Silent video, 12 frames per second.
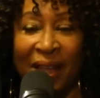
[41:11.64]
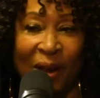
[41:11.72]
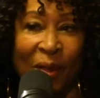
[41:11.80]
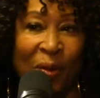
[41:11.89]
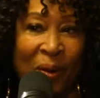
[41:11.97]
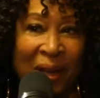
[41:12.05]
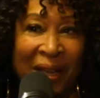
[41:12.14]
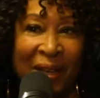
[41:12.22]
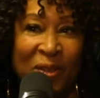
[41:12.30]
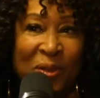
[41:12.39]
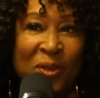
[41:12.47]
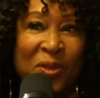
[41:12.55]
get other
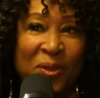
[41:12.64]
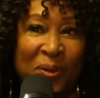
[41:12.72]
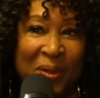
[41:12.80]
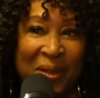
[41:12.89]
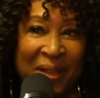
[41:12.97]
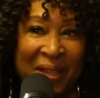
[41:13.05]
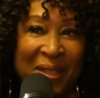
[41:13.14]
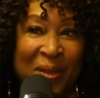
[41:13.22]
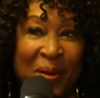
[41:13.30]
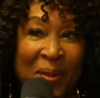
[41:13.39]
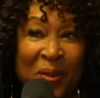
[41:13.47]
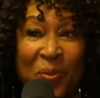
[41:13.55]
collectors to
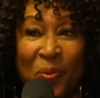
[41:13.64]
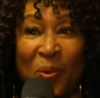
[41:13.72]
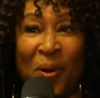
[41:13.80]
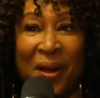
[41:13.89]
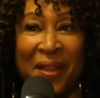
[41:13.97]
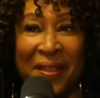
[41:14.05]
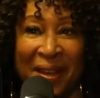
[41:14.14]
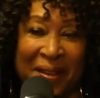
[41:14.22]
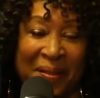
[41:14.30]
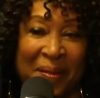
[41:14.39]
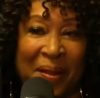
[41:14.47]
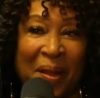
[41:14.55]
consider this work
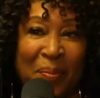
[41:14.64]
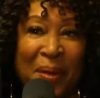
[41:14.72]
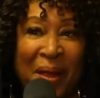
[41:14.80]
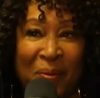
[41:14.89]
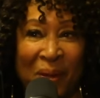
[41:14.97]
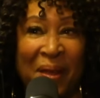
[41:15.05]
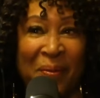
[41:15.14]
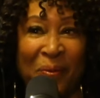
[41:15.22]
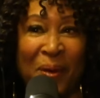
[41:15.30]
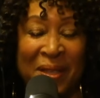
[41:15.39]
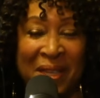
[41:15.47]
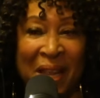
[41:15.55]
that may
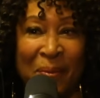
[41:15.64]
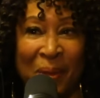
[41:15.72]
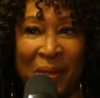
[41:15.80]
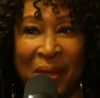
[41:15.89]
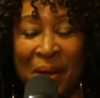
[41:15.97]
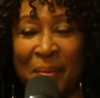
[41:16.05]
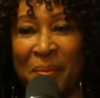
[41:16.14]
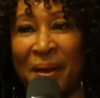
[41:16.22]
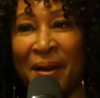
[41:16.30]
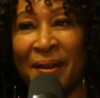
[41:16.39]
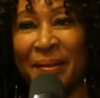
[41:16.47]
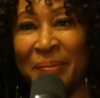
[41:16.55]
resonate with them,